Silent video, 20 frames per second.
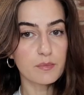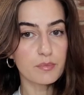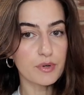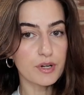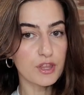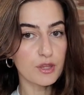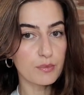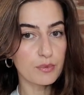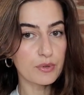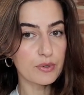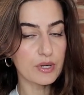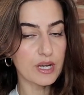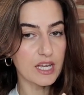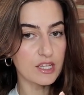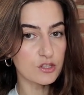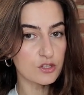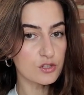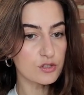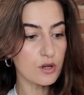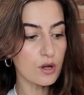breathable
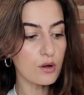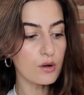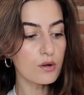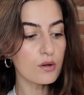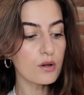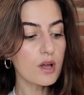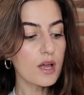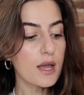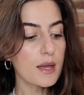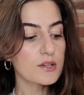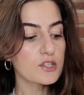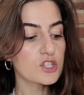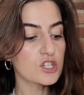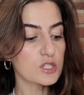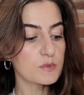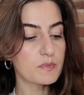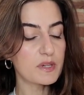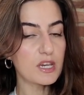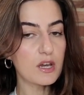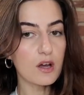insole
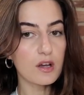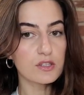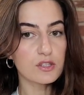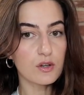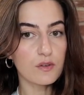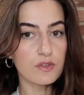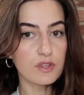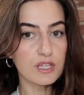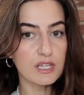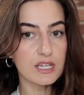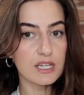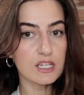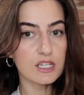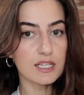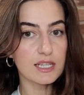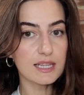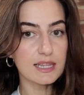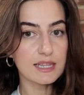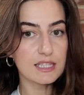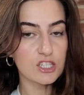just because of the
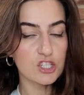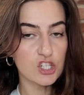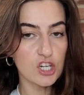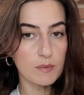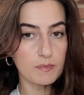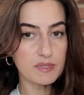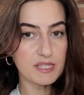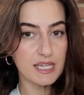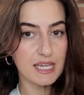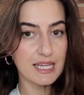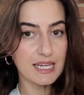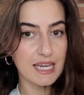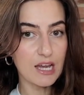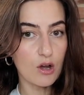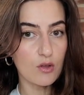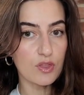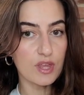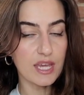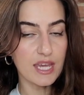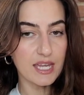sheepskin
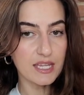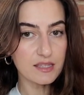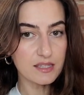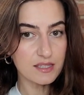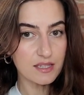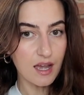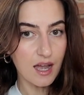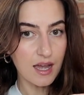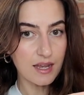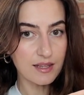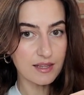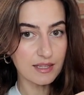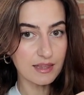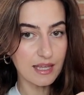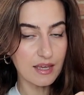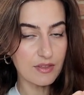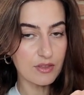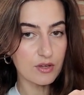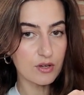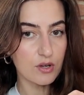on the inside. The
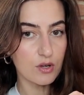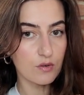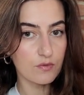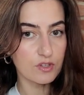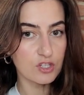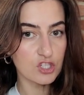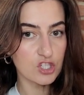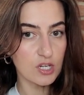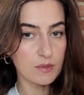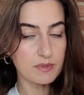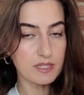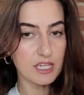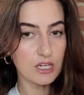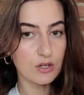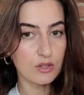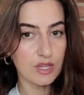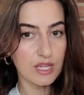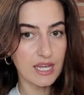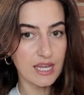leather of the sheepskin on the